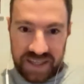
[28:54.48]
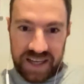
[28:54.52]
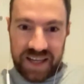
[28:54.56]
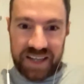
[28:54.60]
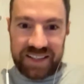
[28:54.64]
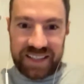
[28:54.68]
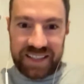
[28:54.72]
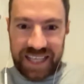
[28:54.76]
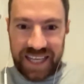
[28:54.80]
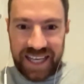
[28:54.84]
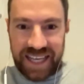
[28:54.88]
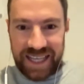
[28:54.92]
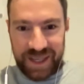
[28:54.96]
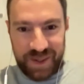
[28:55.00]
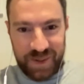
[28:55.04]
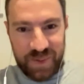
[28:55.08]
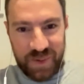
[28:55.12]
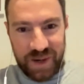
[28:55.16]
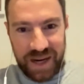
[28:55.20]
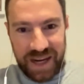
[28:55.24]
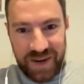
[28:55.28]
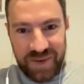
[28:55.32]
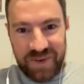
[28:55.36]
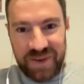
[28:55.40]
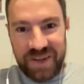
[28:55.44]
Okay.
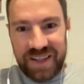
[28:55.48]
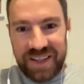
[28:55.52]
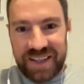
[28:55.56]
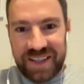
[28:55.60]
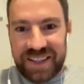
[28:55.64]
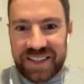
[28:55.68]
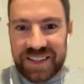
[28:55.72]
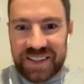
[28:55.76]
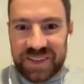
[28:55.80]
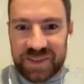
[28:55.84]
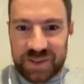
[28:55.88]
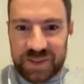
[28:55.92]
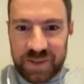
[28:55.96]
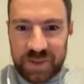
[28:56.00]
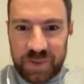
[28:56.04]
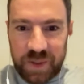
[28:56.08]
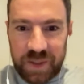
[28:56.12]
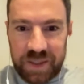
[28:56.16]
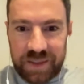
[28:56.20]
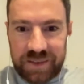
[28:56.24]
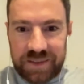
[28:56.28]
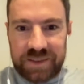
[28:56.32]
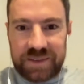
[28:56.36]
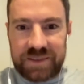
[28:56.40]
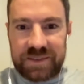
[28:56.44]
Well, you've
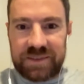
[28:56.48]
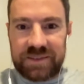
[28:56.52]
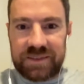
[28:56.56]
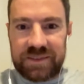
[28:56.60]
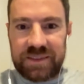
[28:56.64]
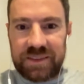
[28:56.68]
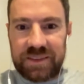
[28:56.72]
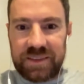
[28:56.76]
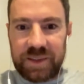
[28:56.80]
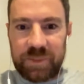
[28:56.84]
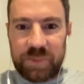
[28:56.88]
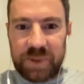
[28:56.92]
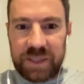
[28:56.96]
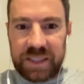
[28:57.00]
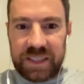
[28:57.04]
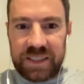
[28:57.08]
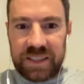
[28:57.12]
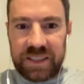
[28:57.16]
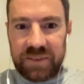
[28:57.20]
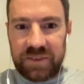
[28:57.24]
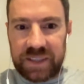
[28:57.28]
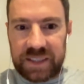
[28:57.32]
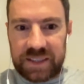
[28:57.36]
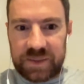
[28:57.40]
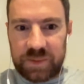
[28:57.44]
got an opinion
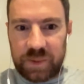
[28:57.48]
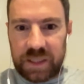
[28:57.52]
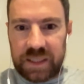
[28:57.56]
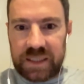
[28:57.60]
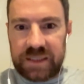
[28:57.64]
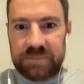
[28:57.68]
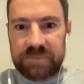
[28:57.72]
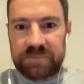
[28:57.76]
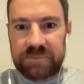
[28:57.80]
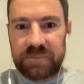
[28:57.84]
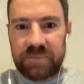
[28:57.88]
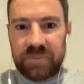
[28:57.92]
on this one.